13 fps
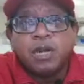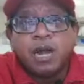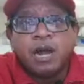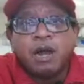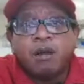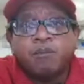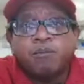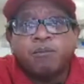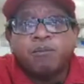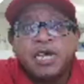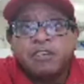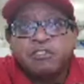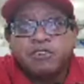our
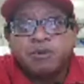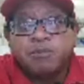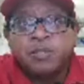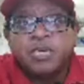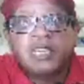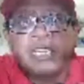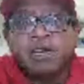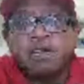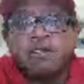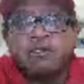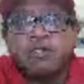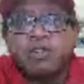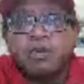pleasure
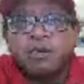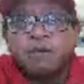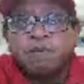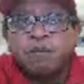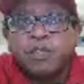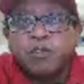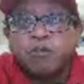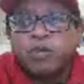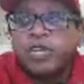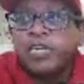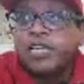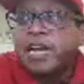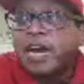because we
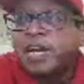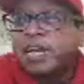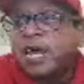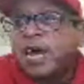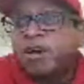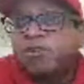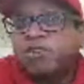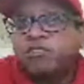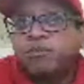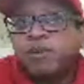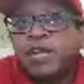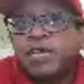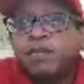cannot allow this
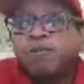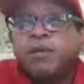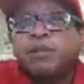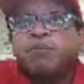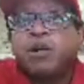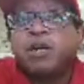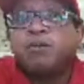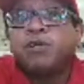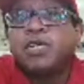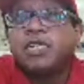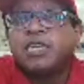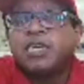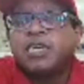man to be
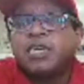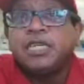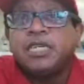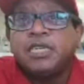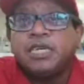publicly